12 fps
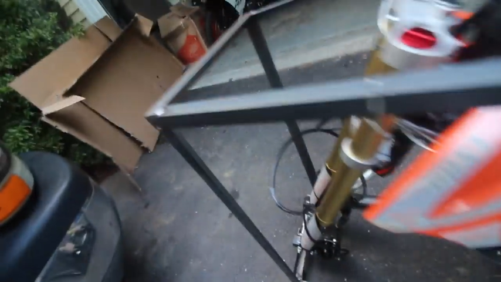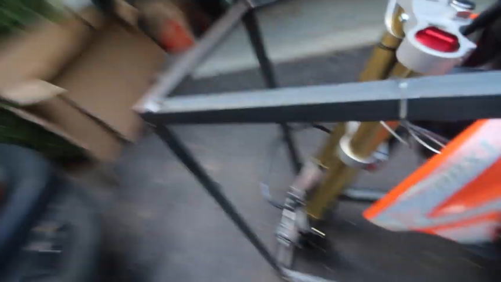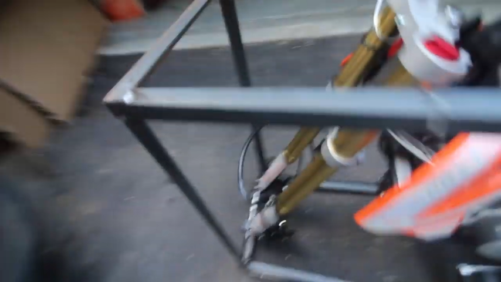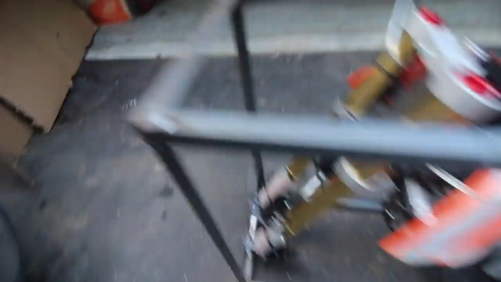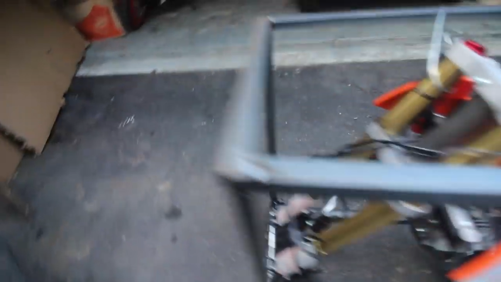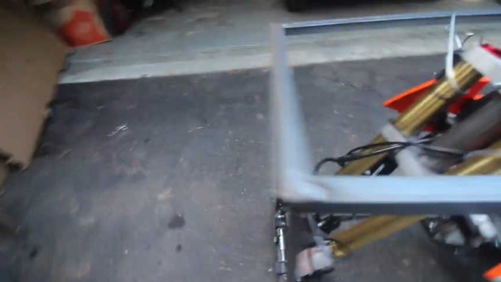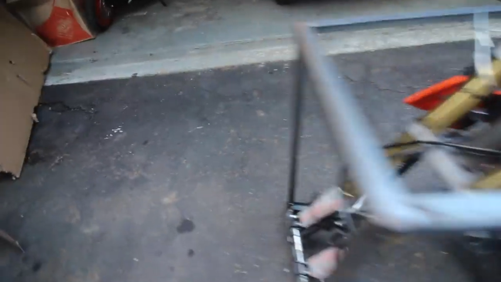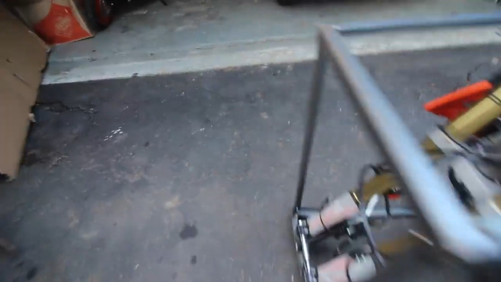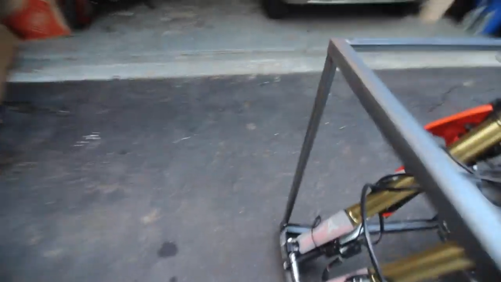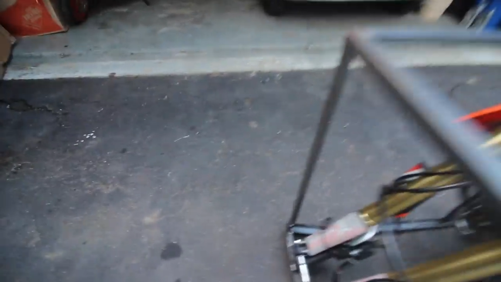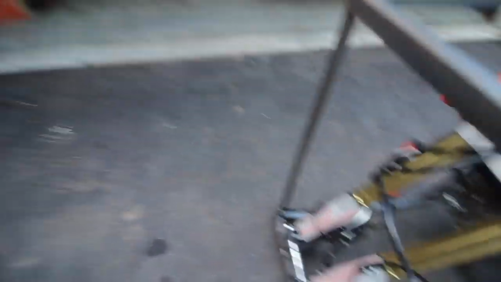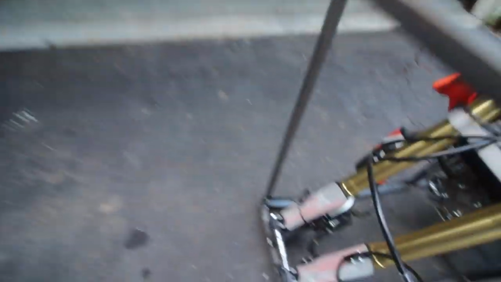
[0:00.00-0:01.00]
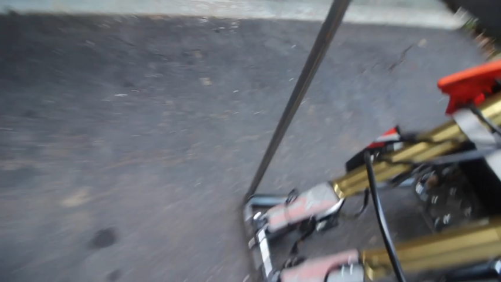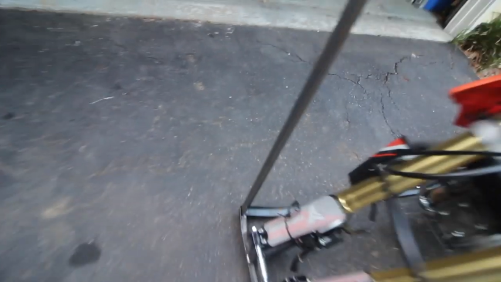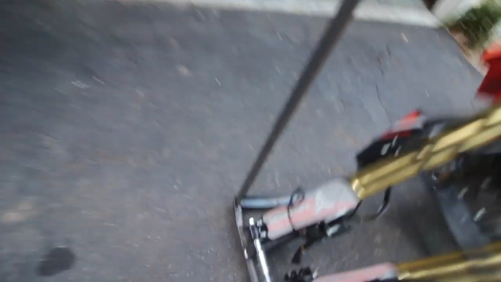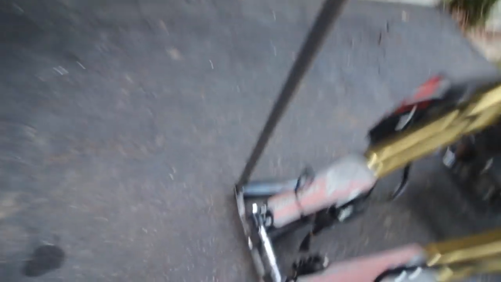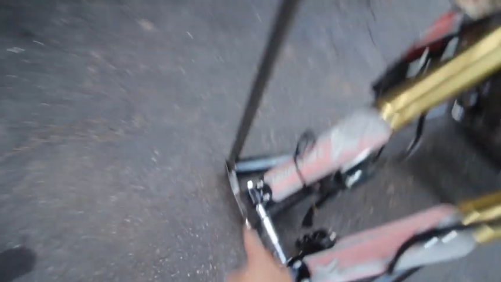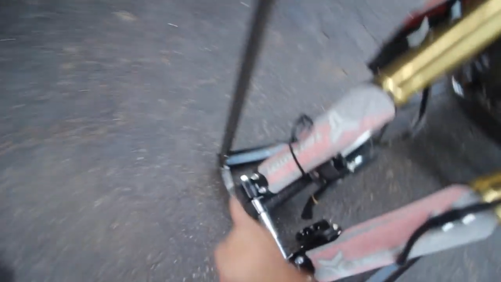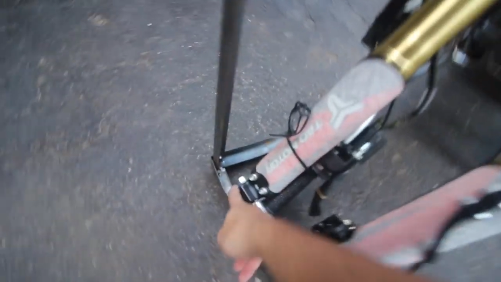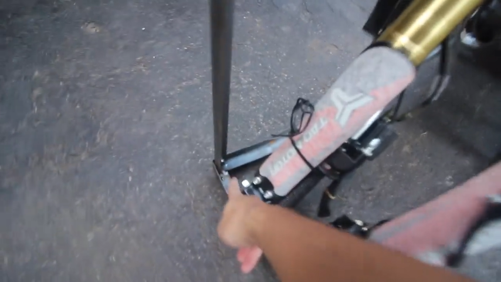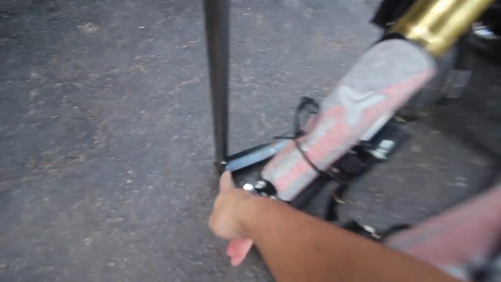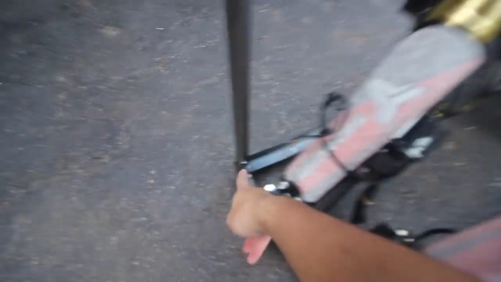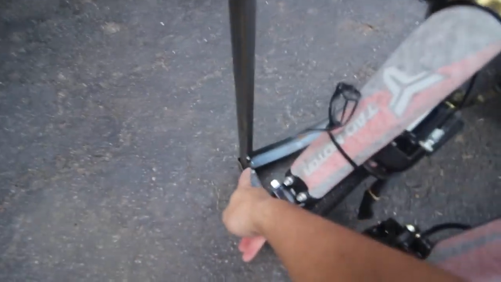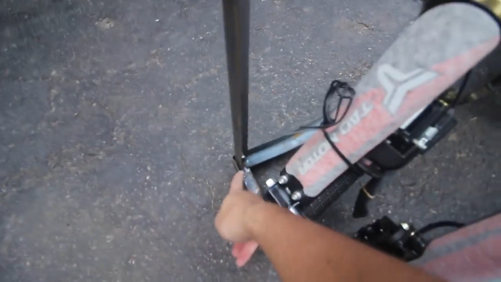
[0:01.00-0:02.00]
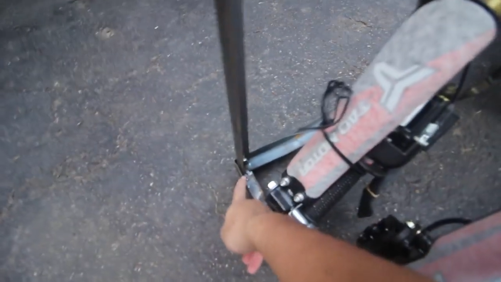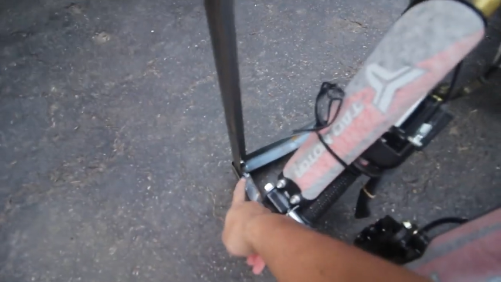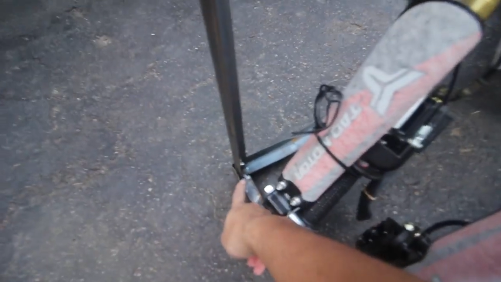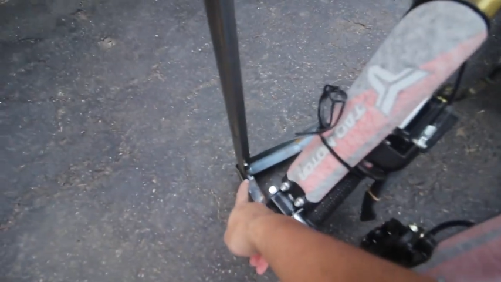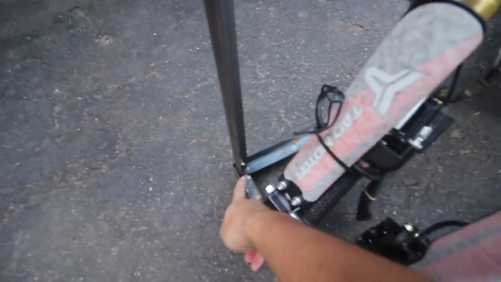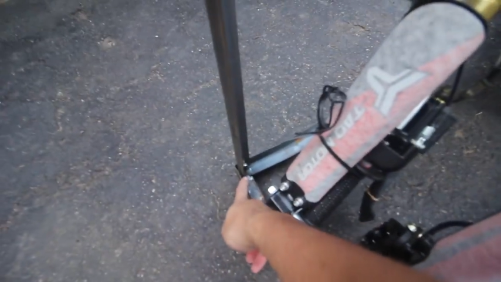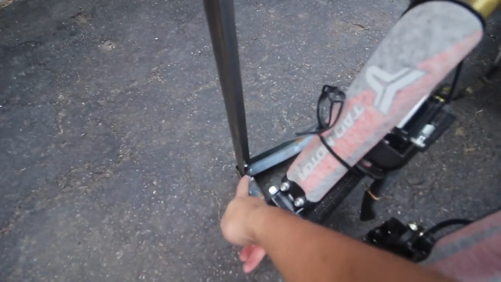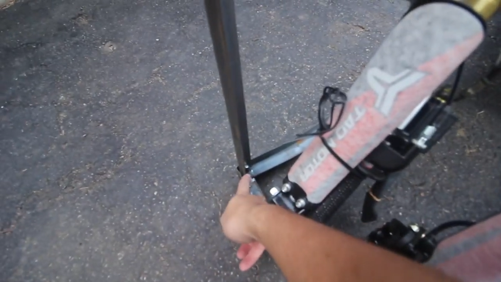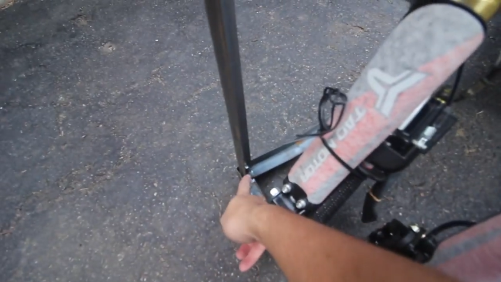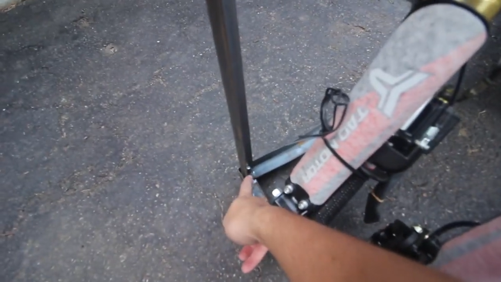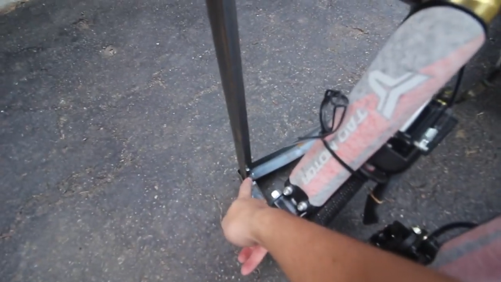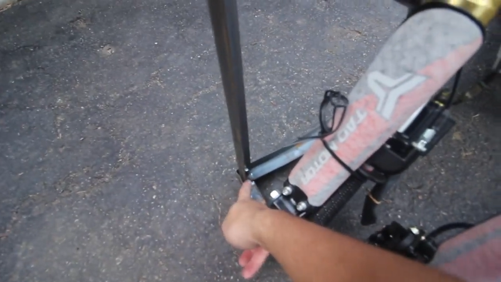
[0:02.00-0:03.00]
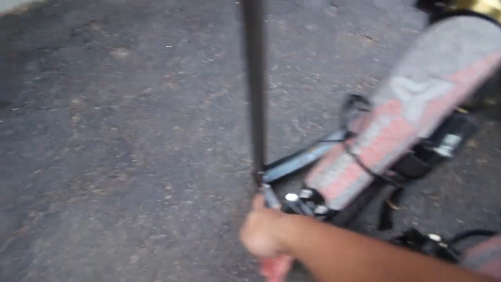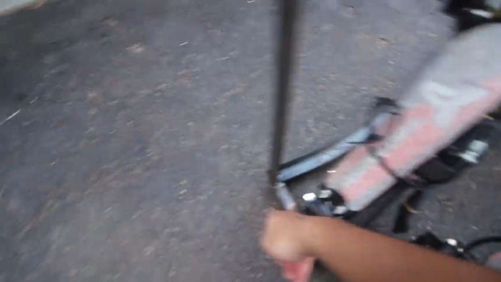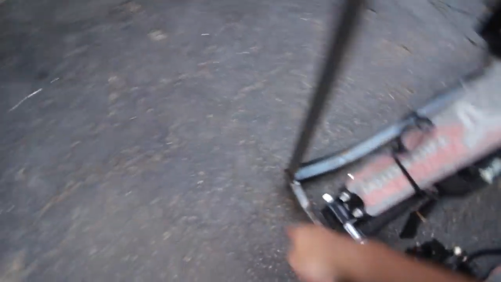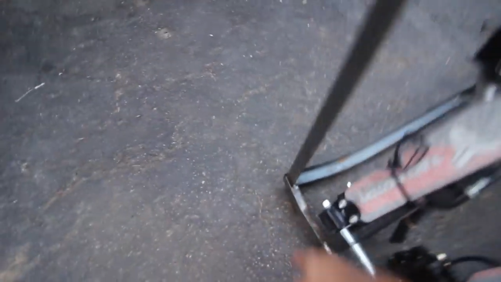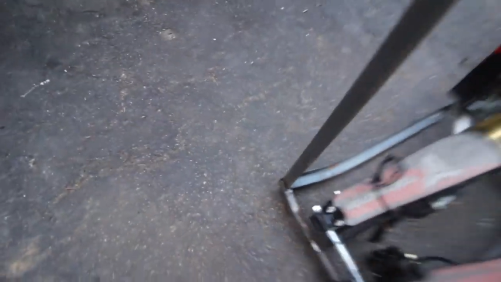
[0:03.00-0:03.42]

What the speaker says: [unreadable: no face in view]